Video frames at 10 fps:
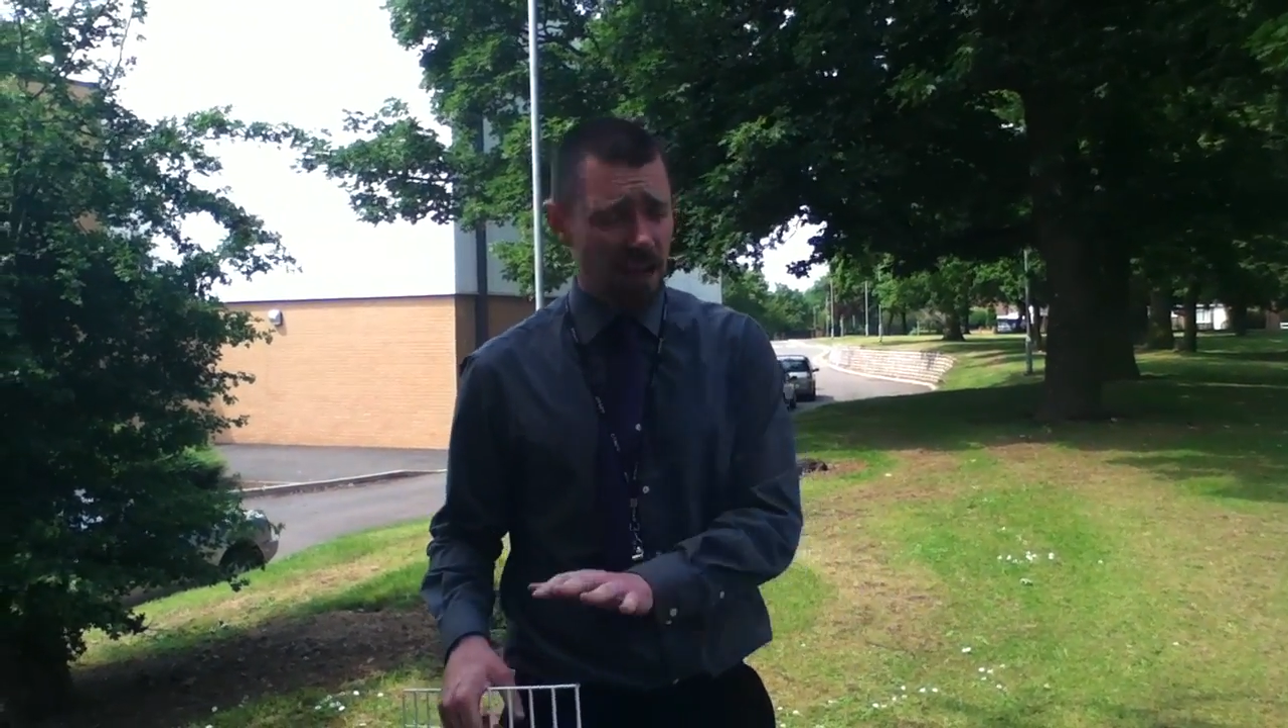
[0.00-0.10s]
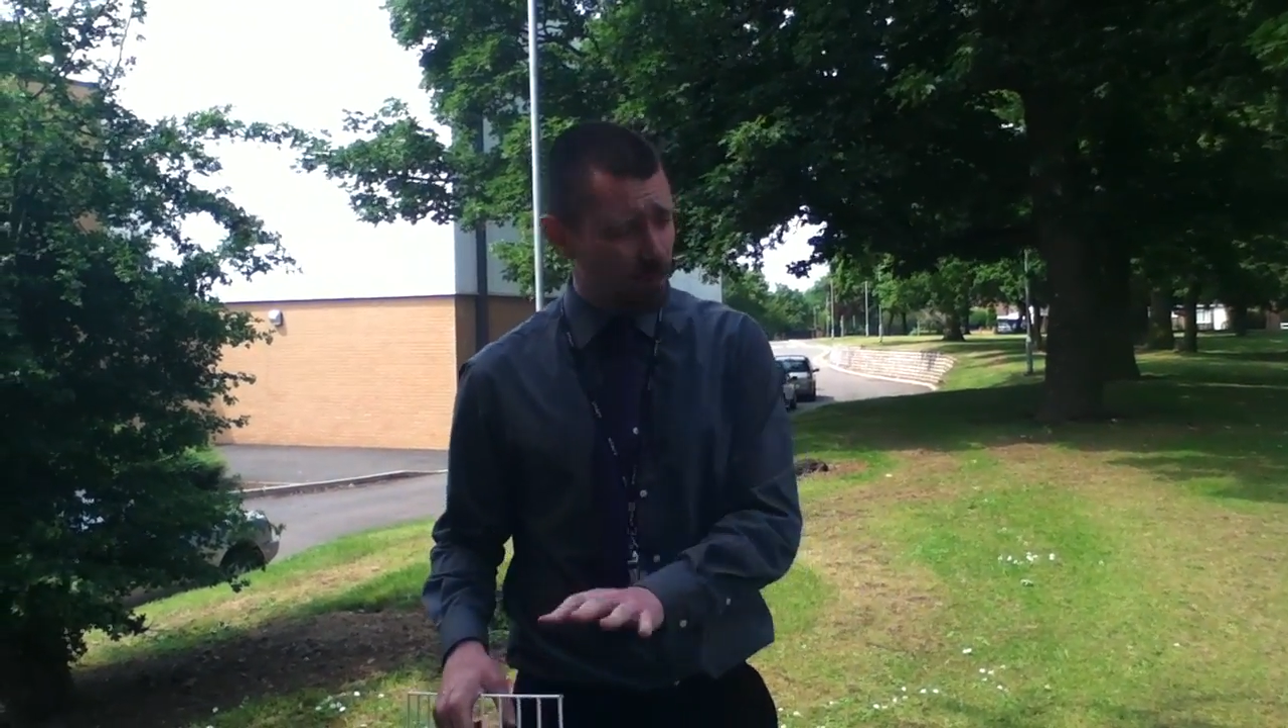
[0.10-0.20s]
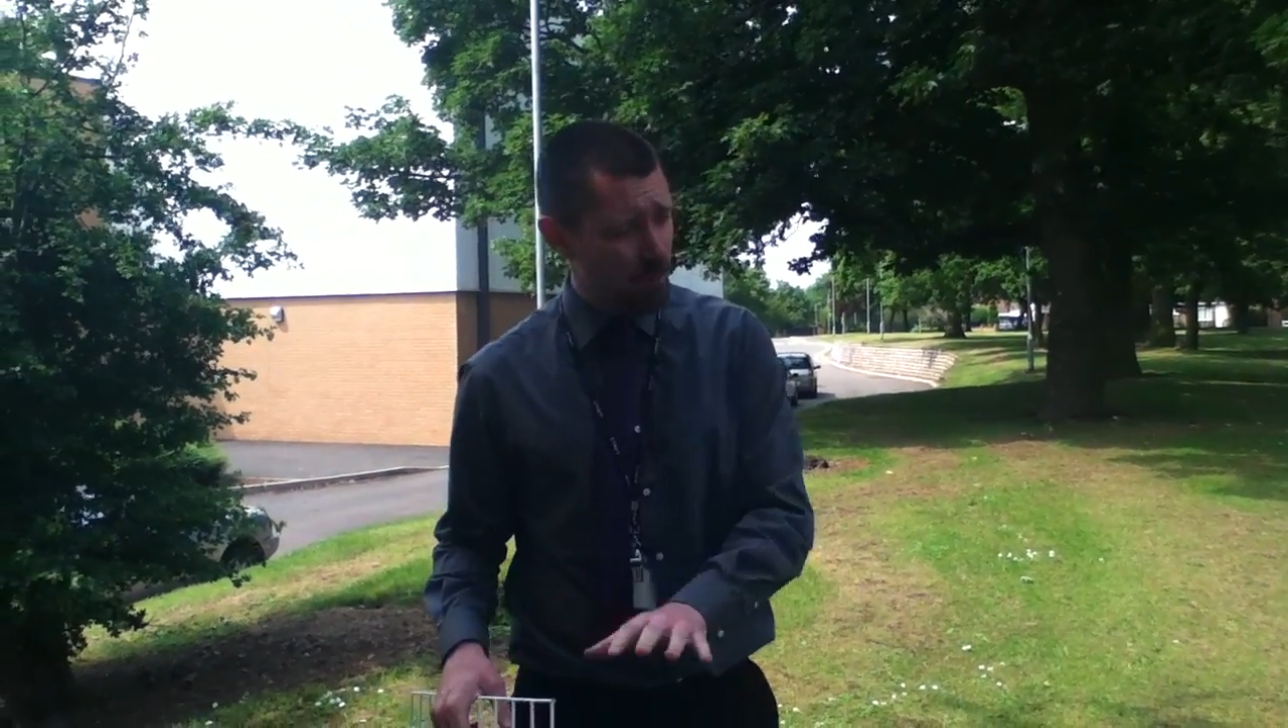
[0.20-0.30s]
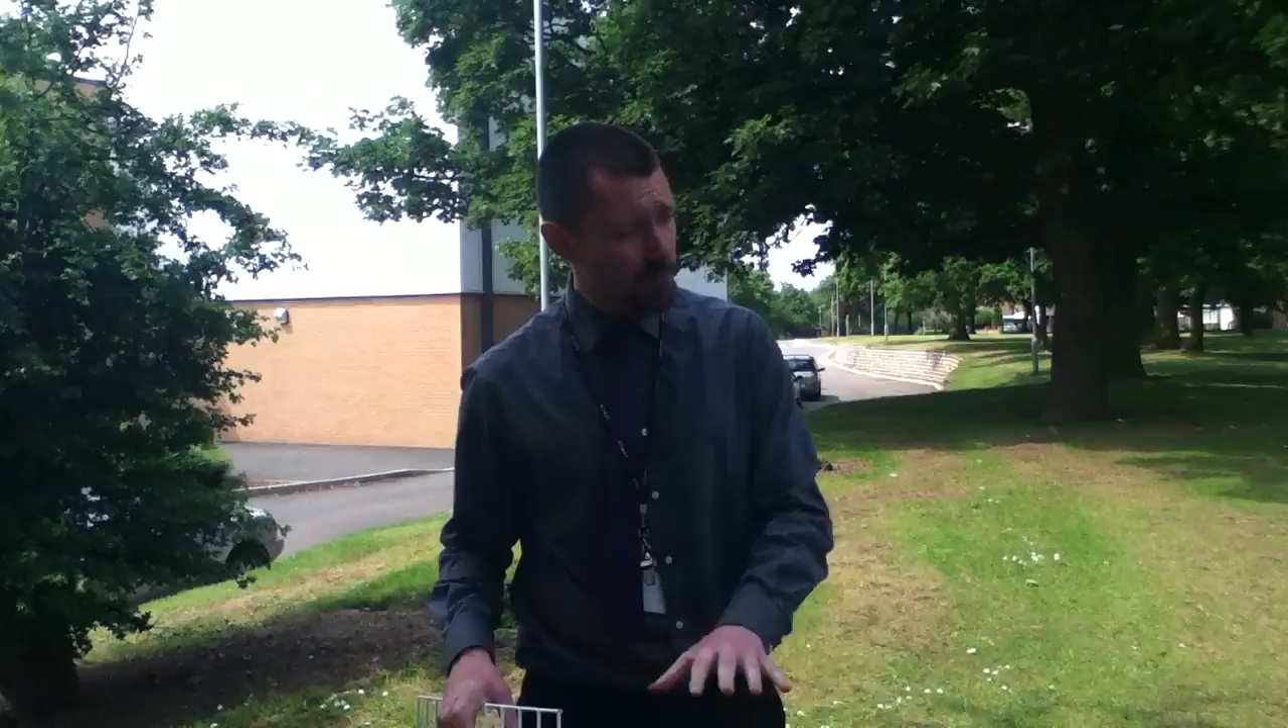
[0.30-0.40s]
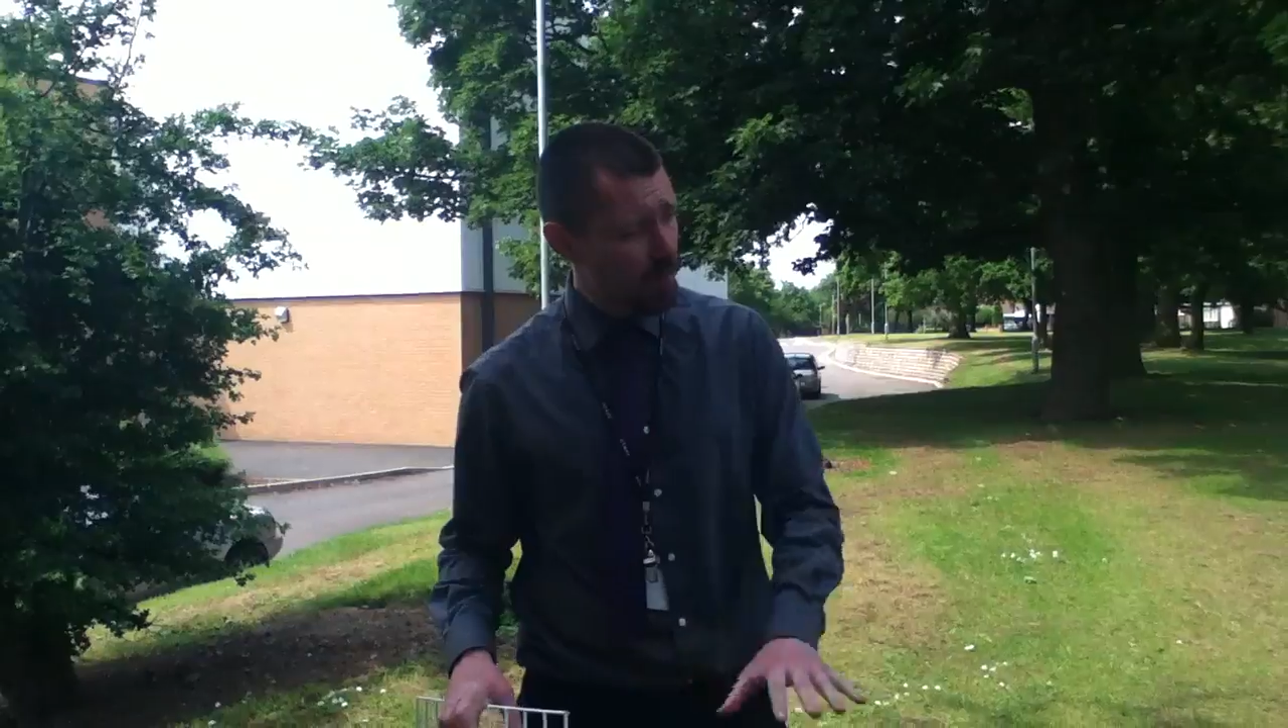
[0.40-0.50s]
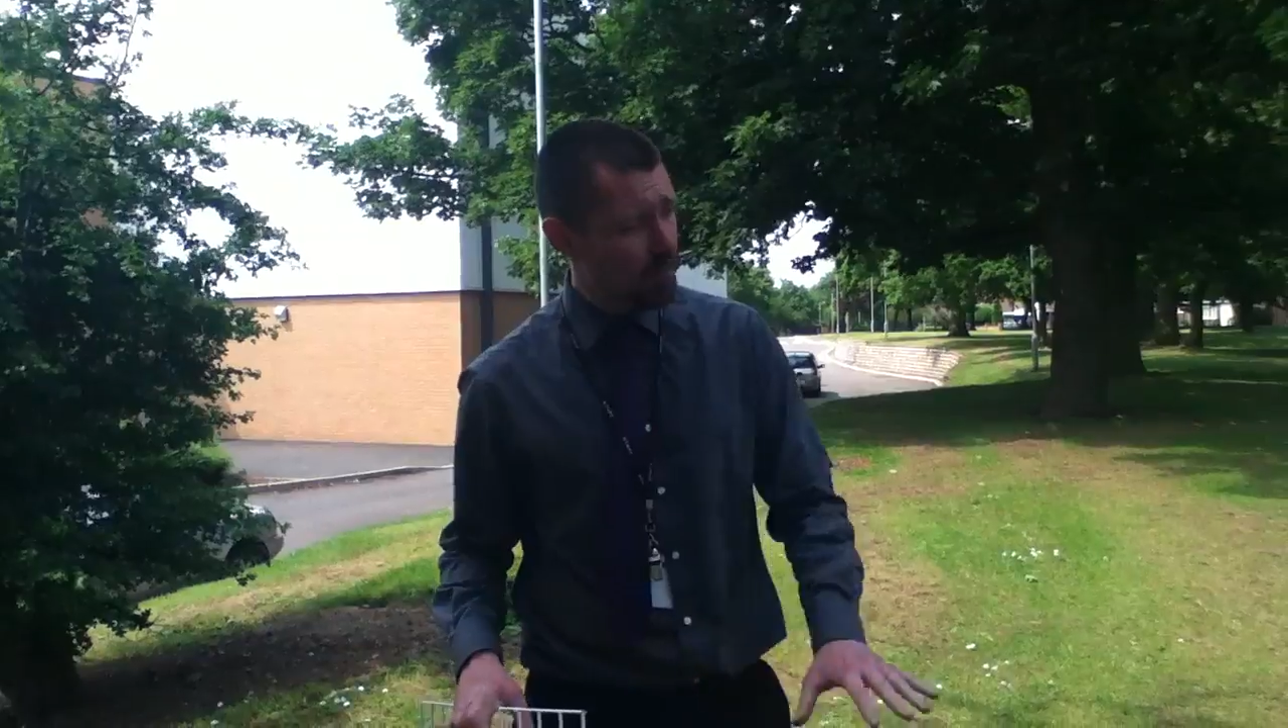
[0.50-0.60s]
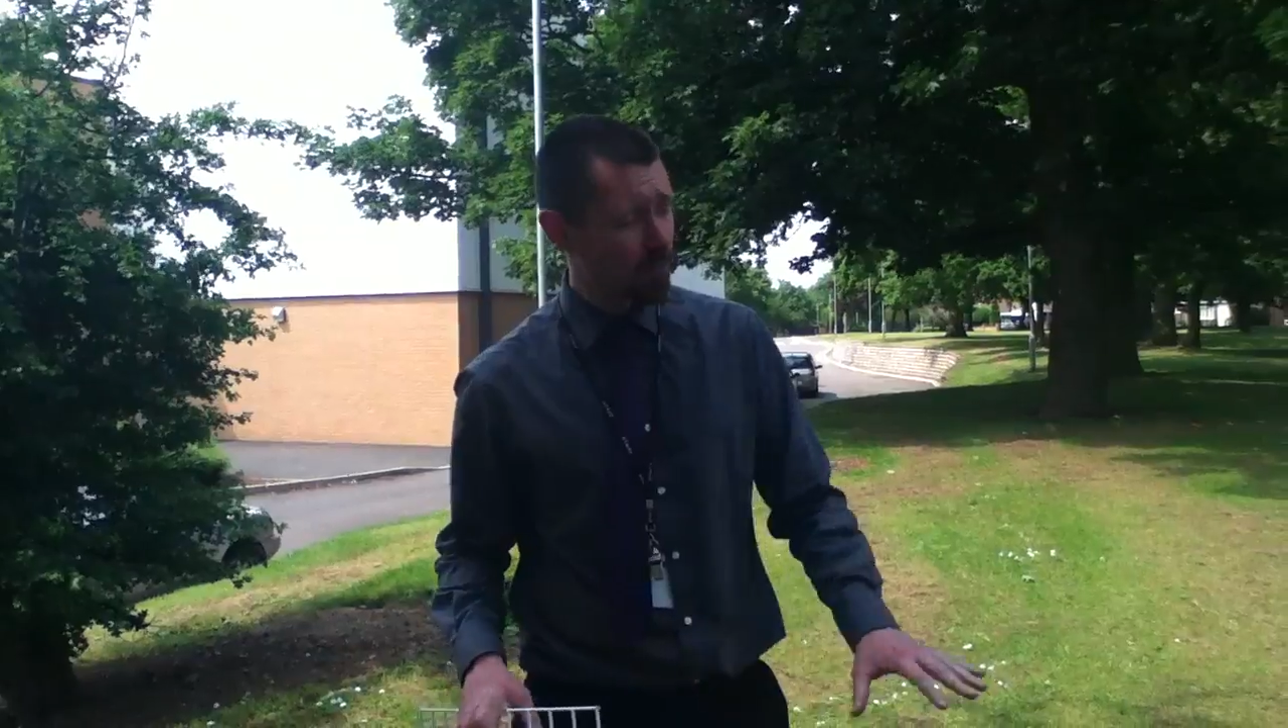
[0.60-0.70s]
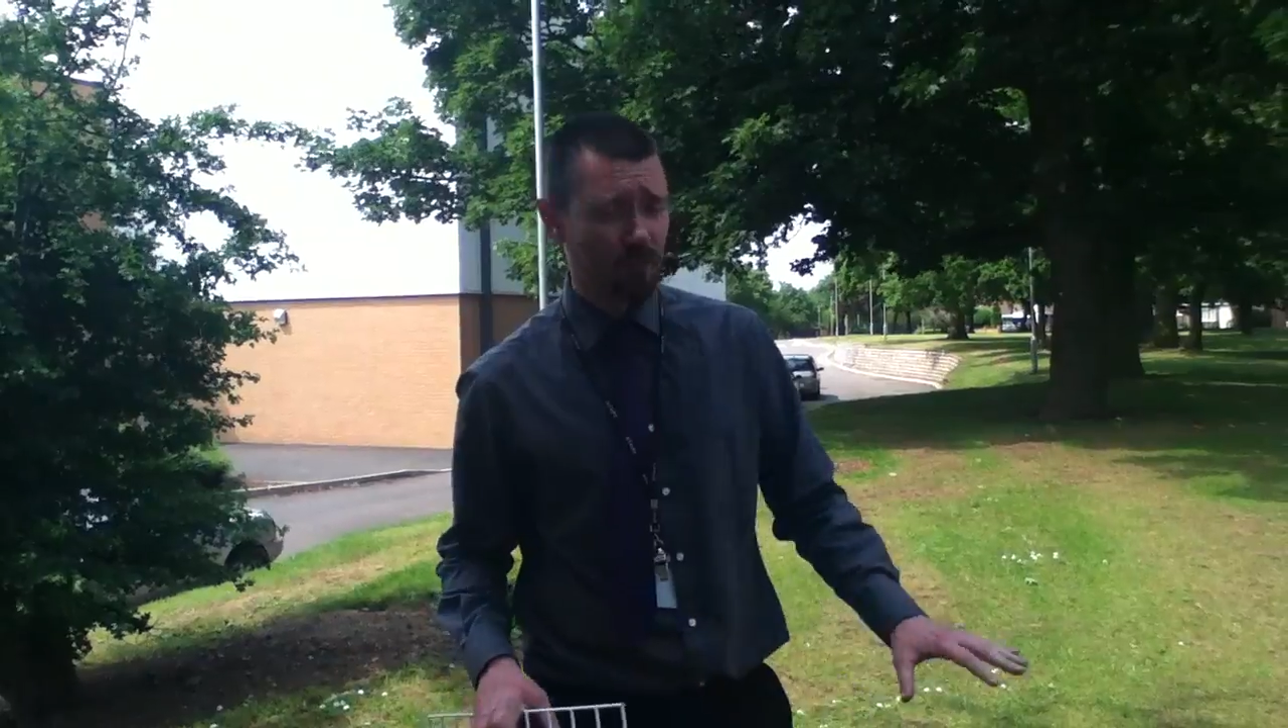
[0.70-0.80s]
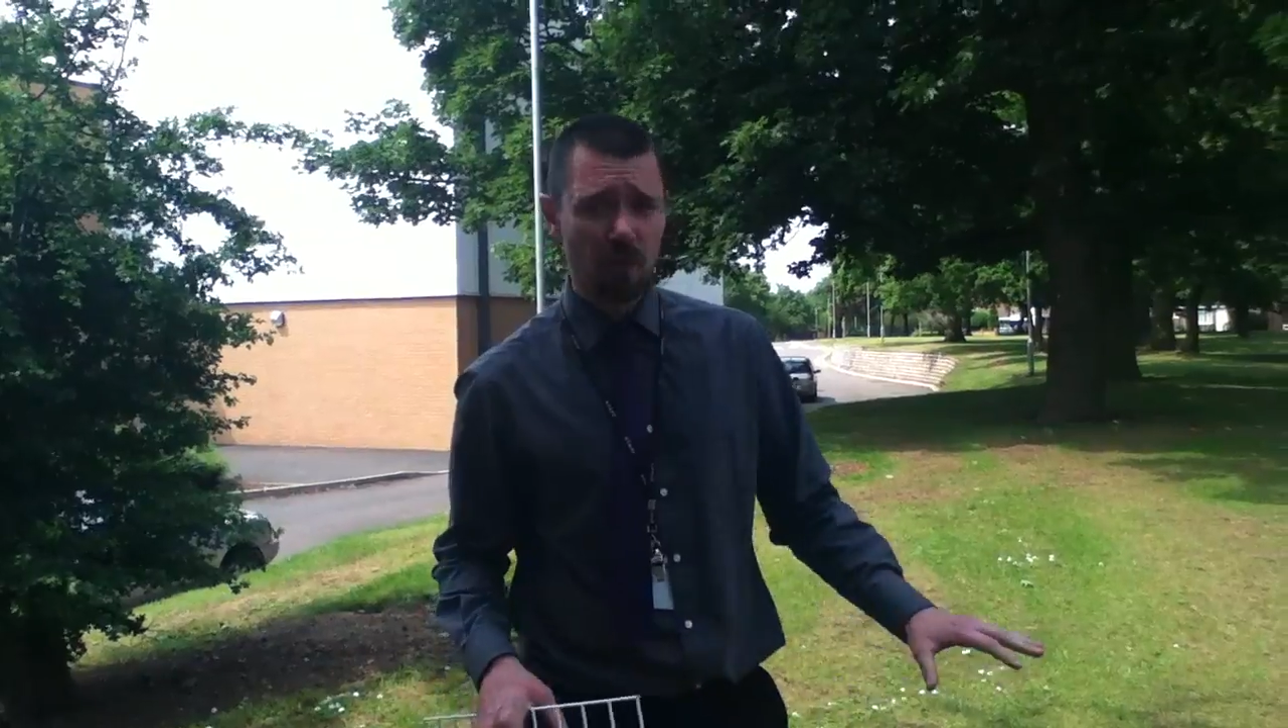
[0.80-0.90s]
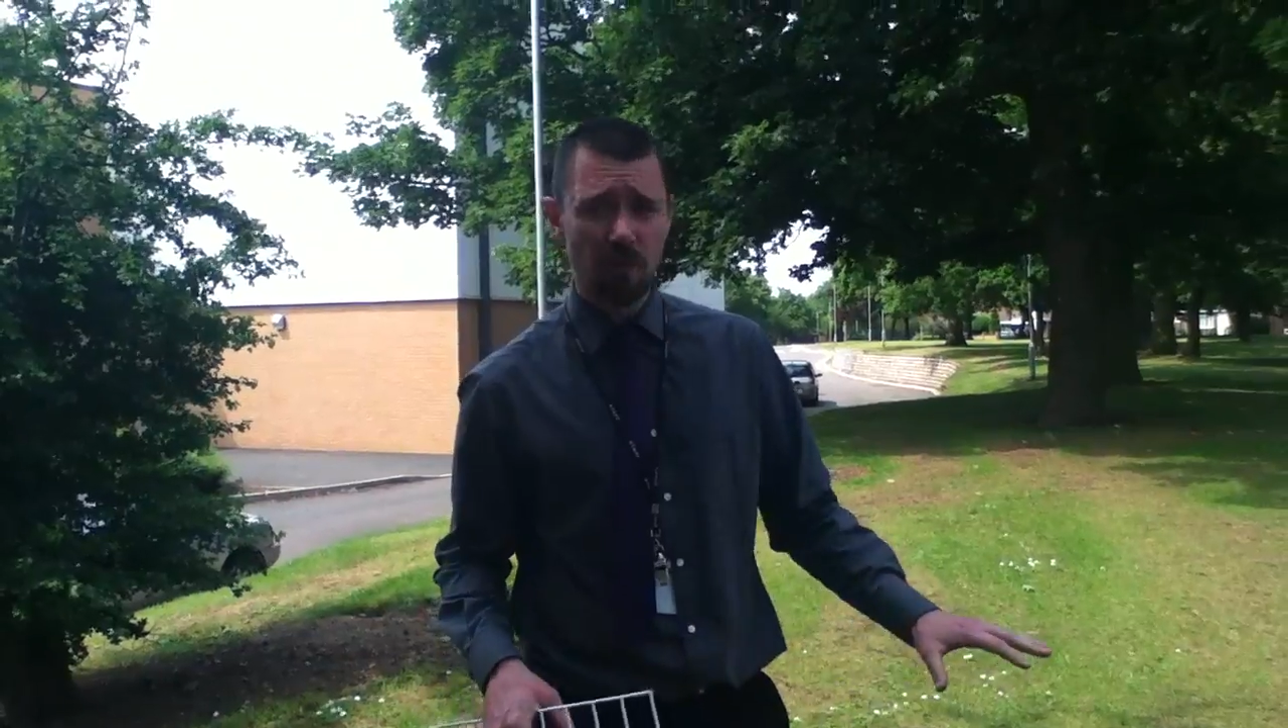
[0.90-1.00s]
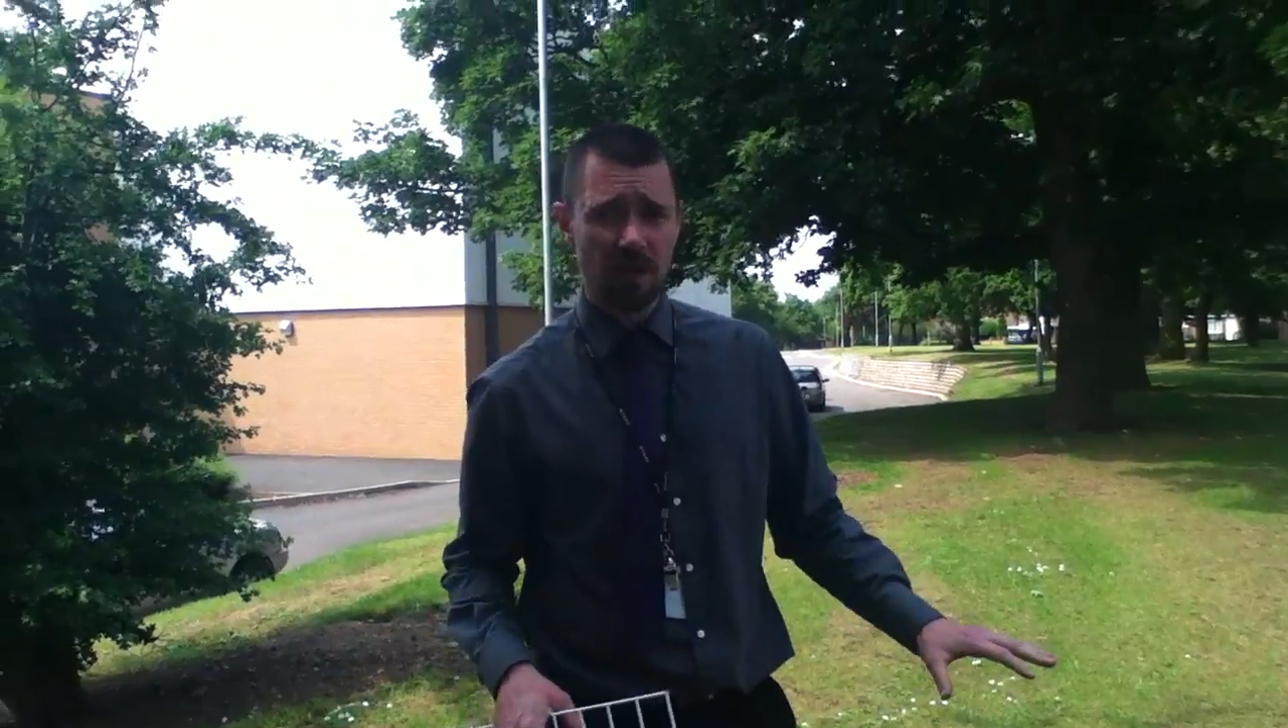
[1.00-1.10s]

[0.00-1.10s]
as we move through